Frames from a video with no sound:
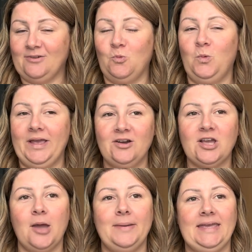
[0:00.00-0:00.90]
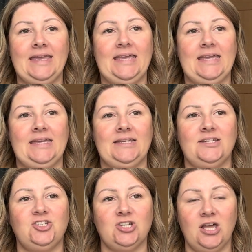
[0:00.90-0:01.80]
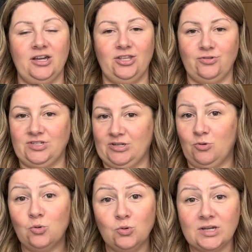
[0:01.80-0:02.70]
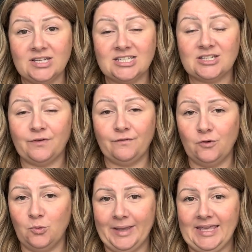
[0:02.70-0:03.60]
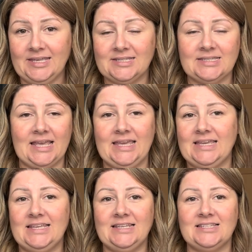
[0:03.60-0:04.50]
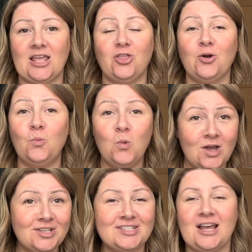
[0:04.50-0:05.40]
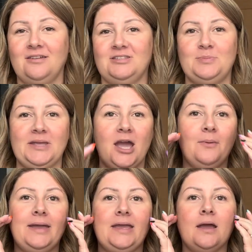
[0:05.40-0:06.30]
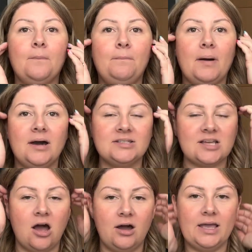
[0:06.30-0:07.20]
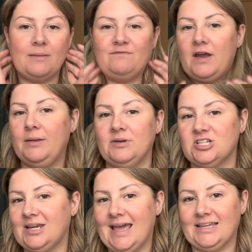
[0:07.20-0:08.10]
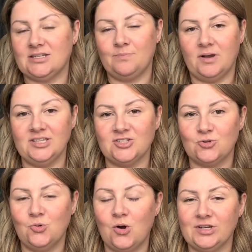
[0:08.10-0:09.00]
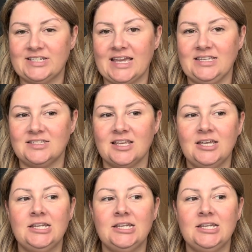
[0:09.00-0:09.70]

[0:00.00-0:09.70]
We are going in July through to August for 4 weeks. It is the worst time to be going, but I am very much led by school holidays.